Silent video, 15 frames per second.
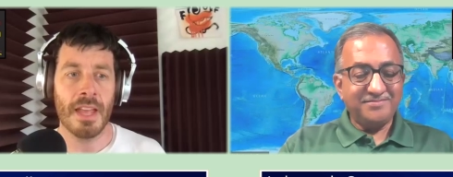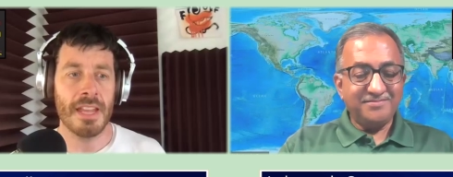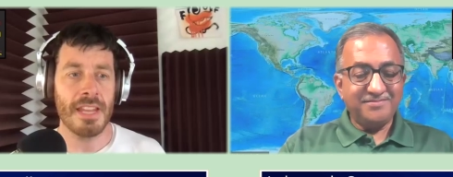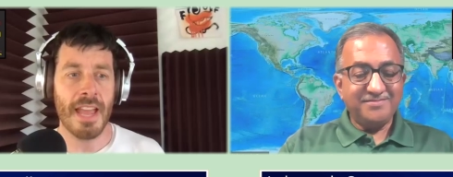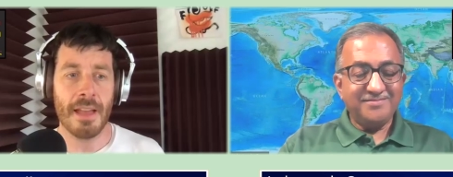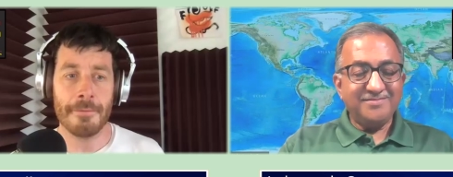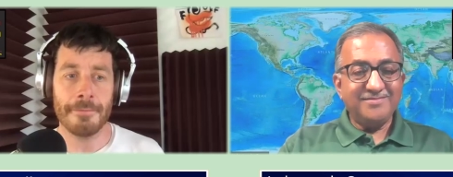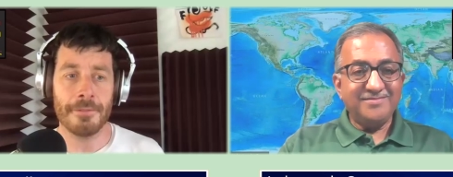
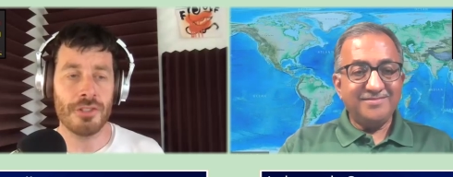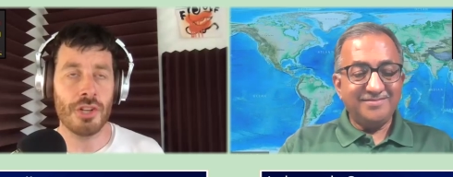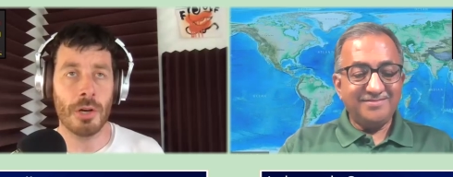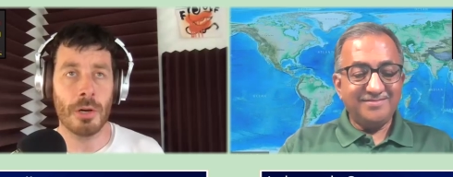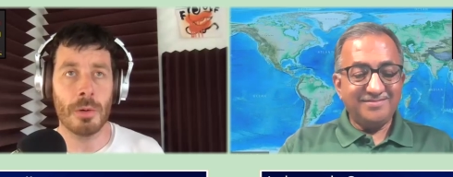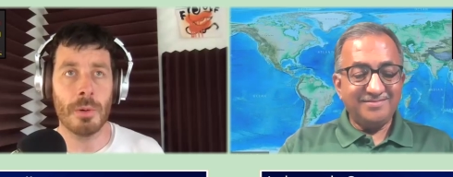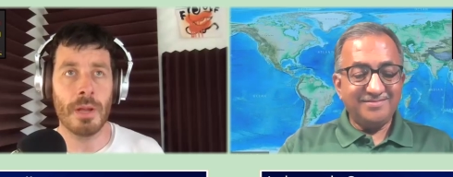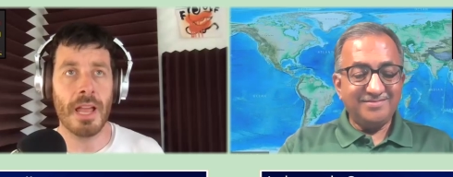Speaker 1: Yeah, for
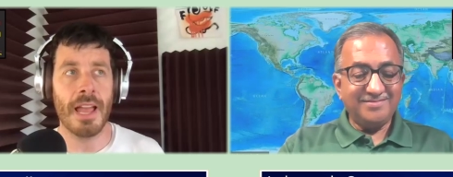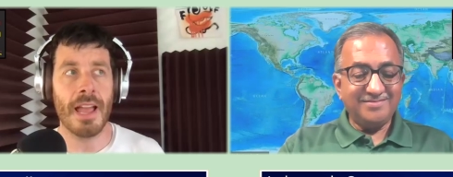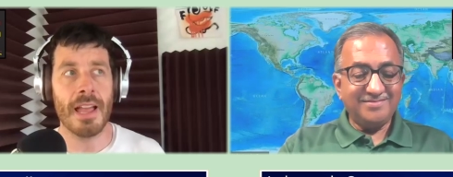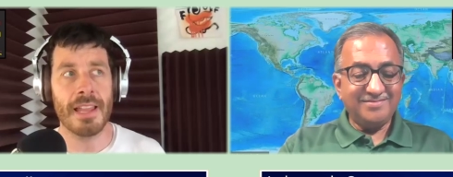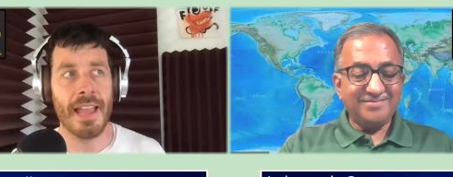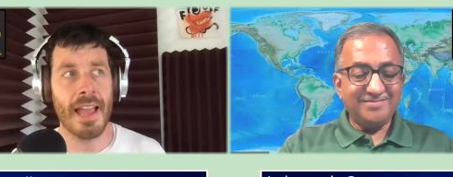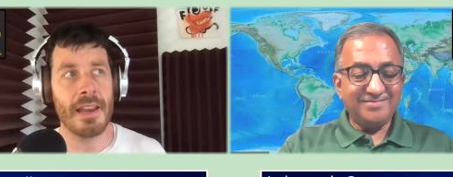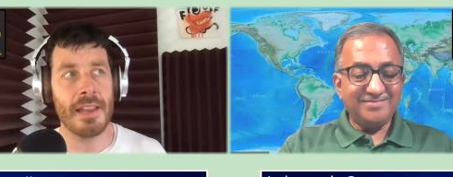sure.
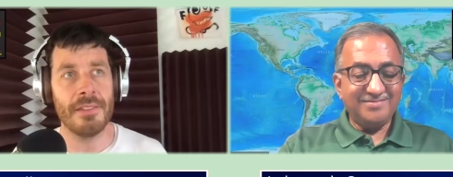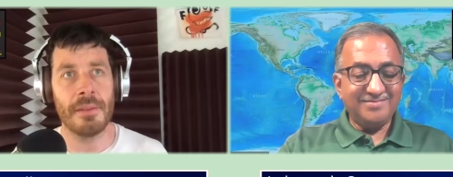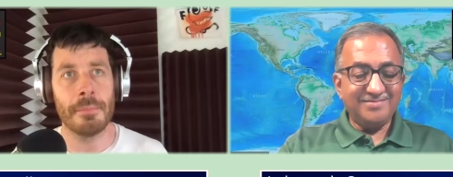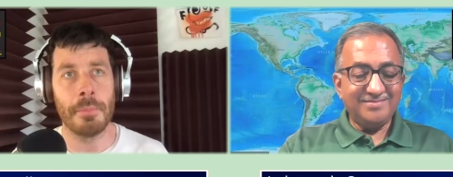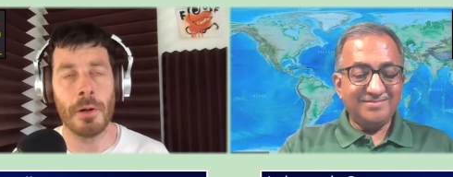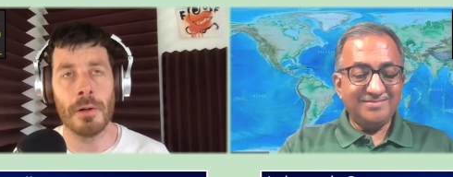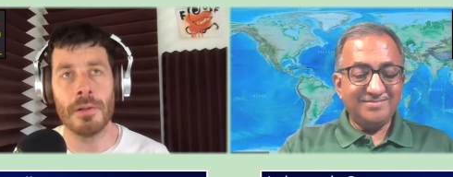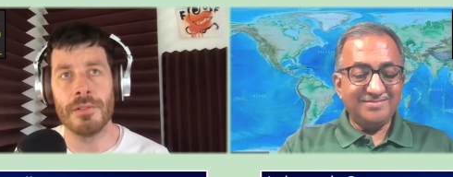Again, it's
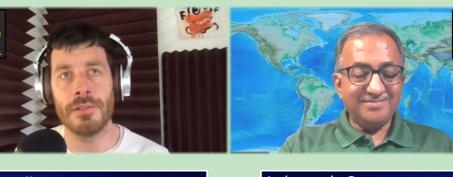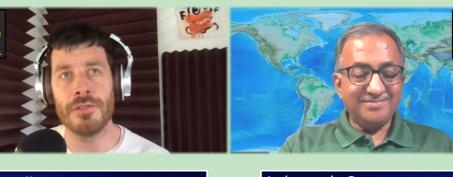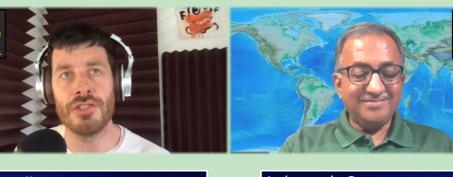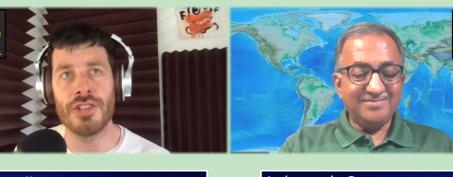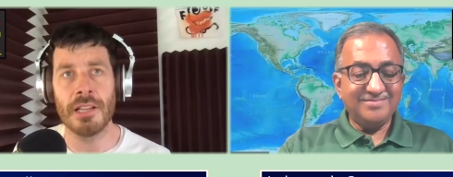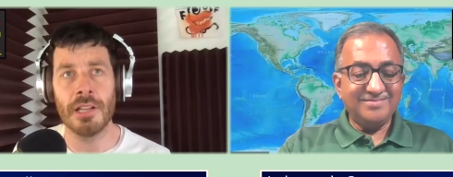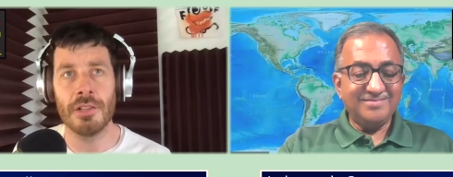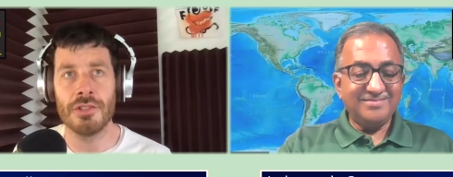important to
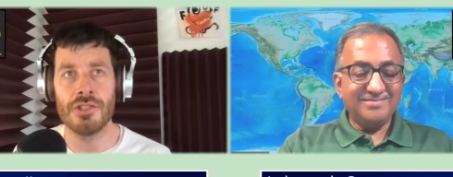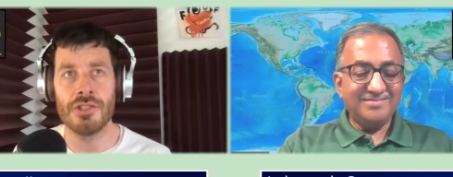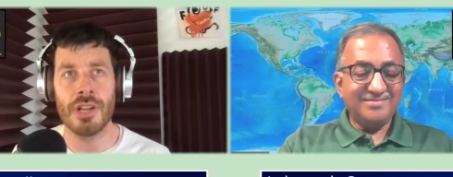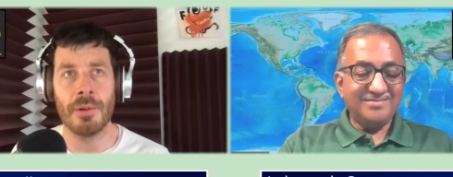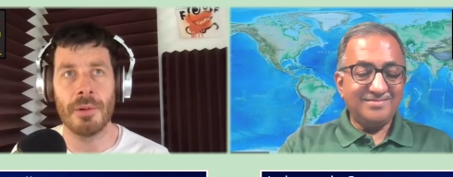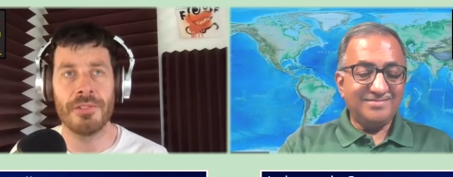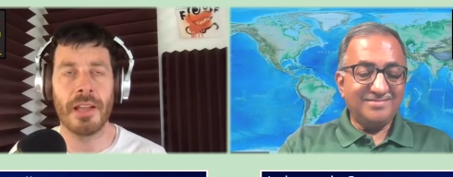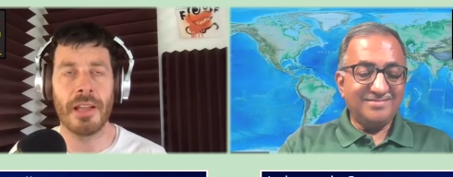challenge
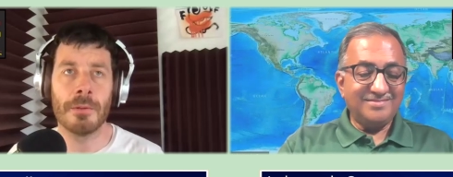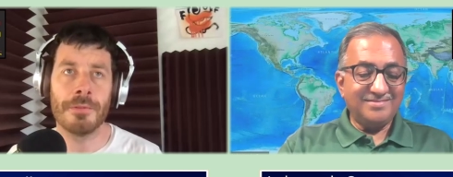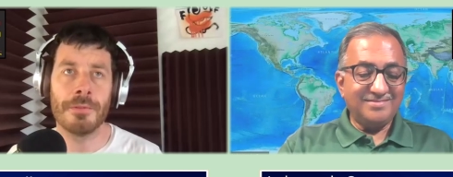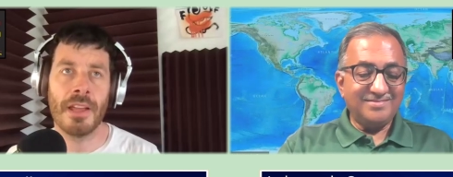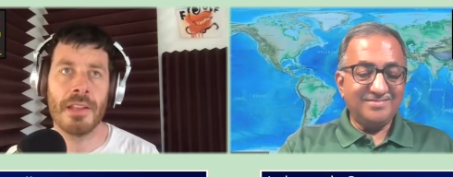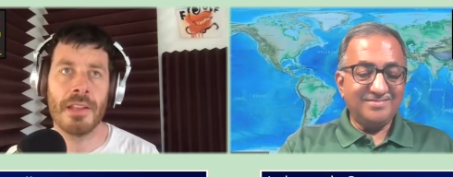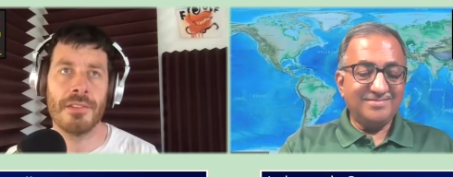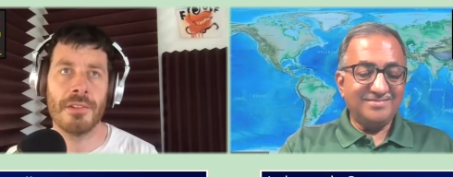ourselves
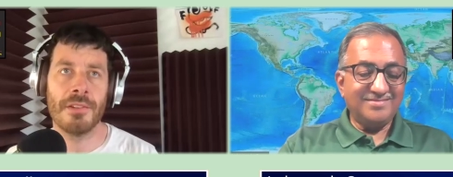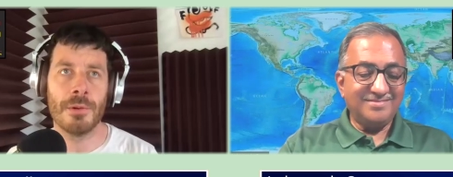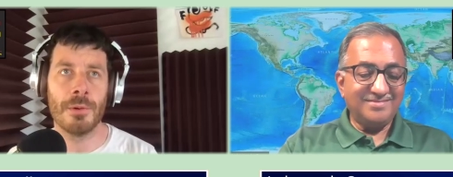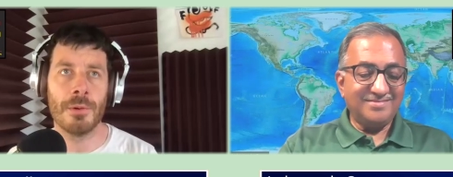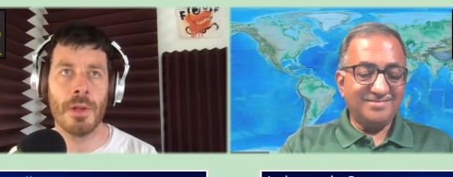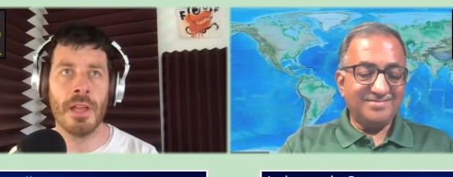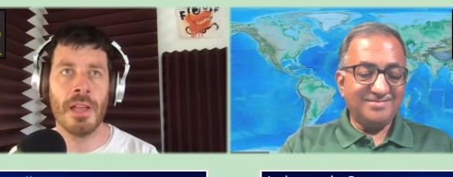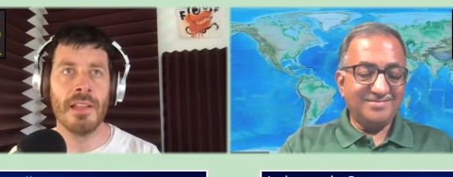and
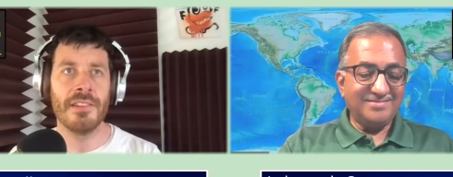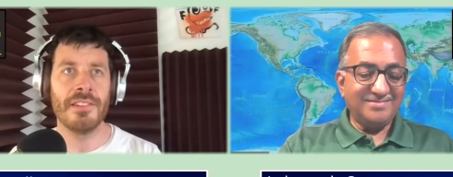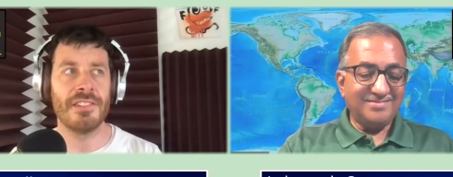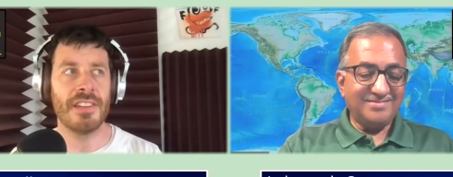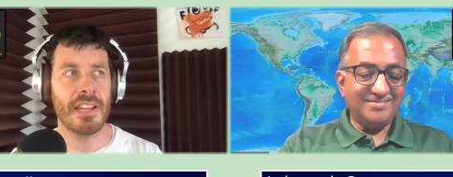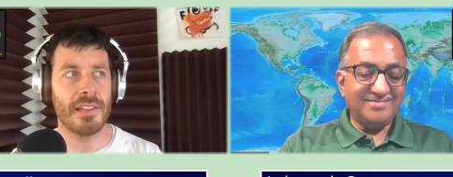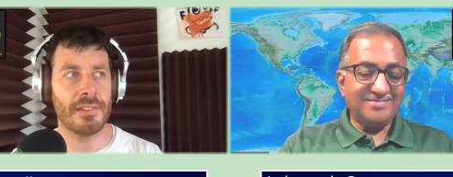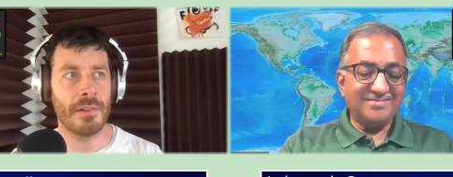to
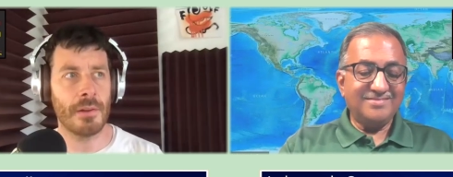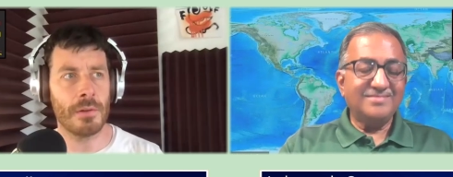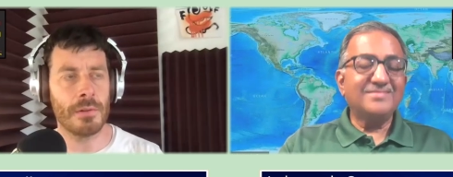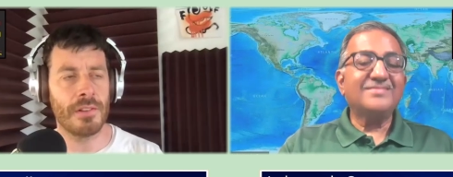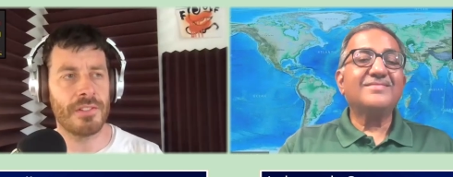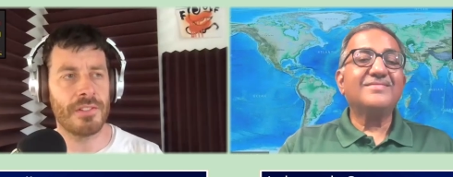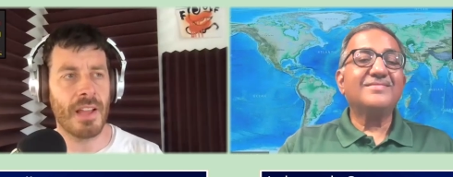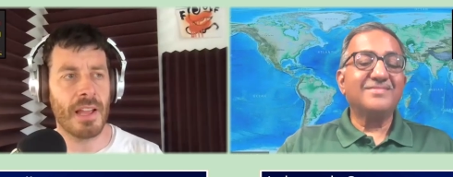seek to
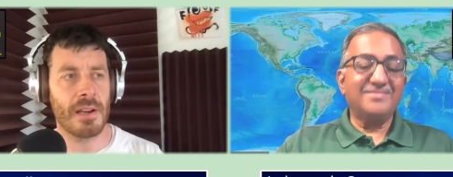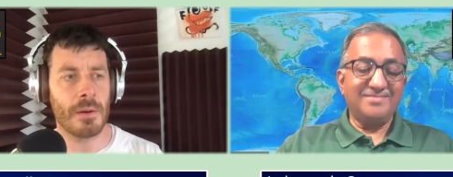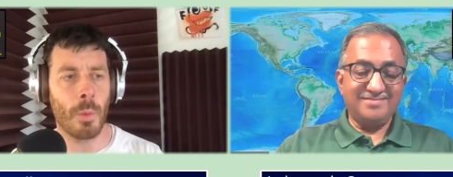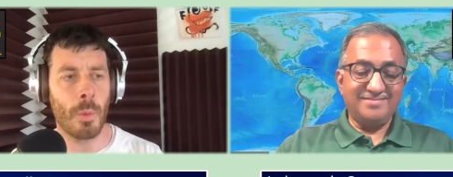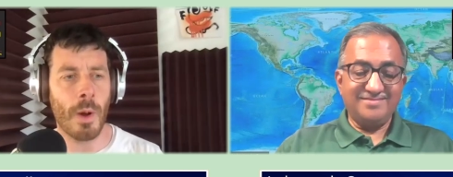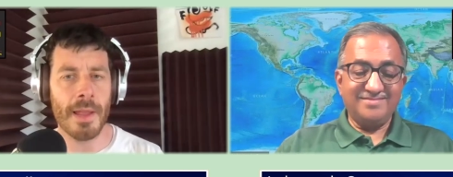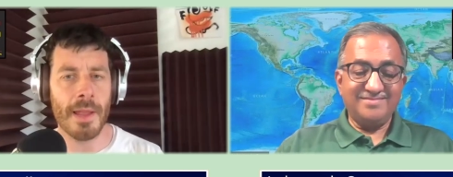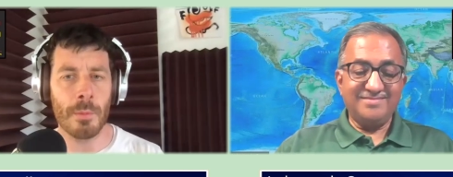understand
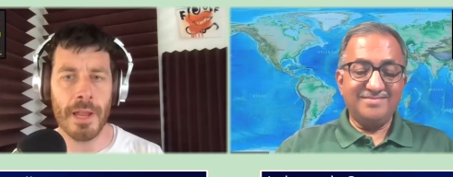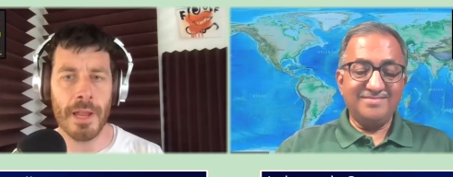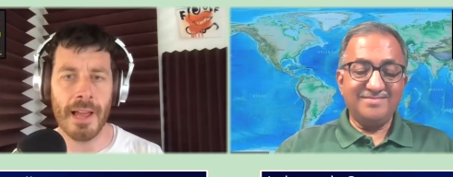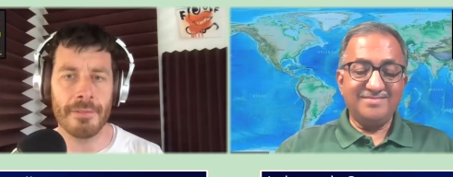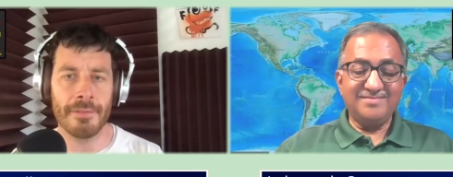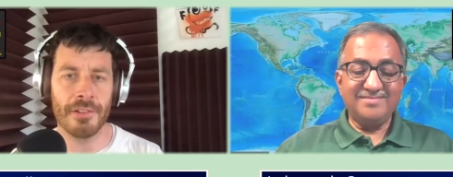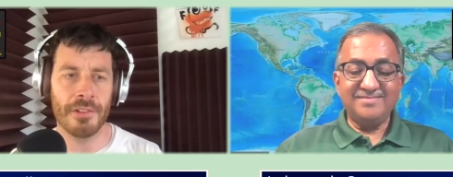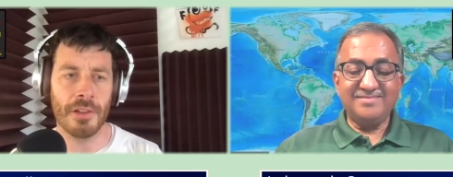why we
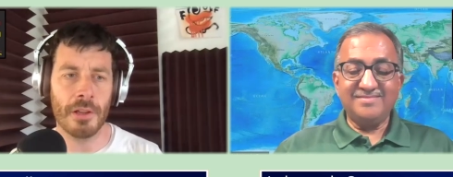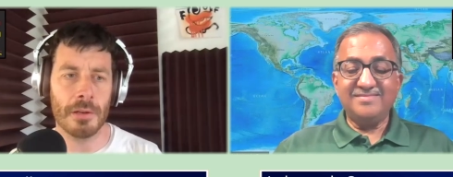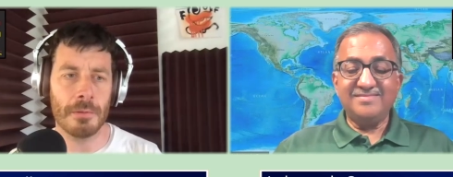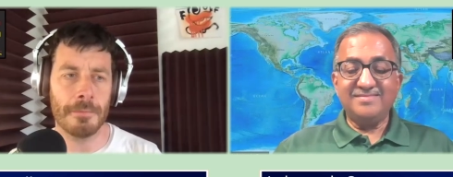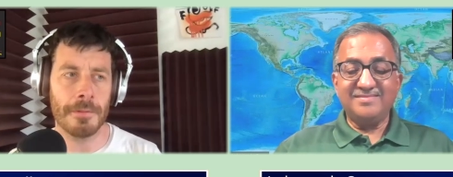have a certain